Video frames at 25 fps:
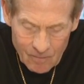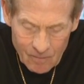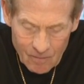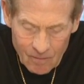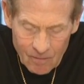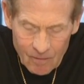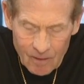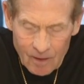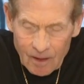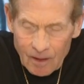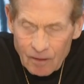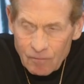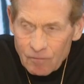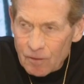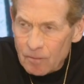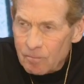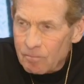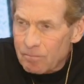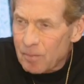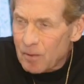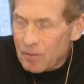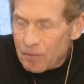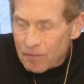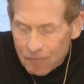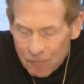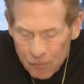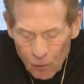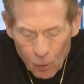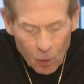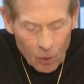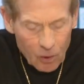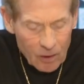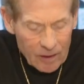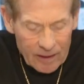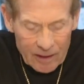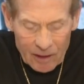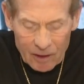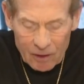Even before
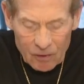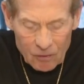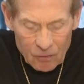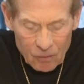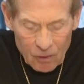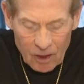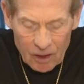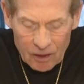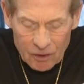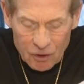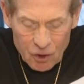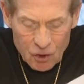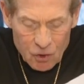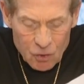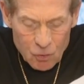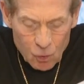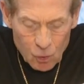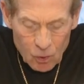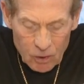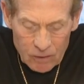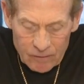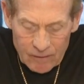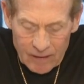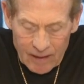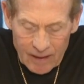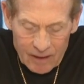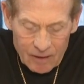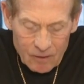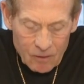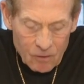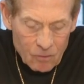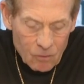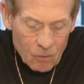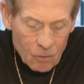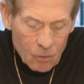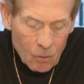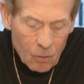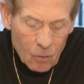Aaron Rodgers won that
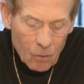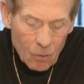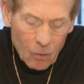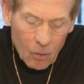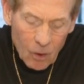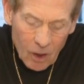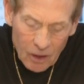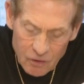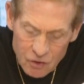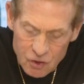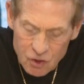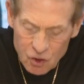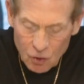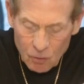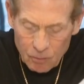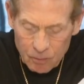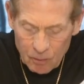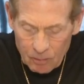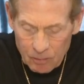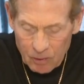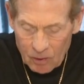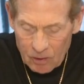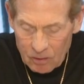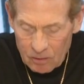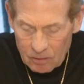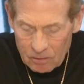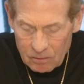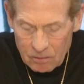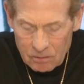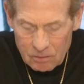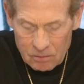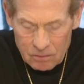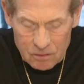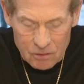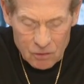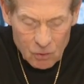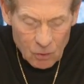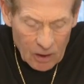one Super Bowl
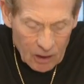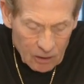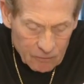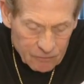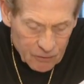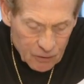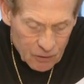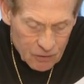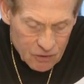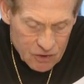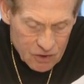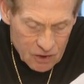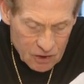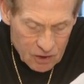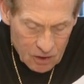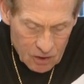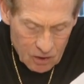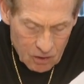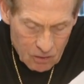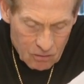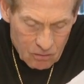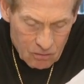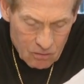12 years ago,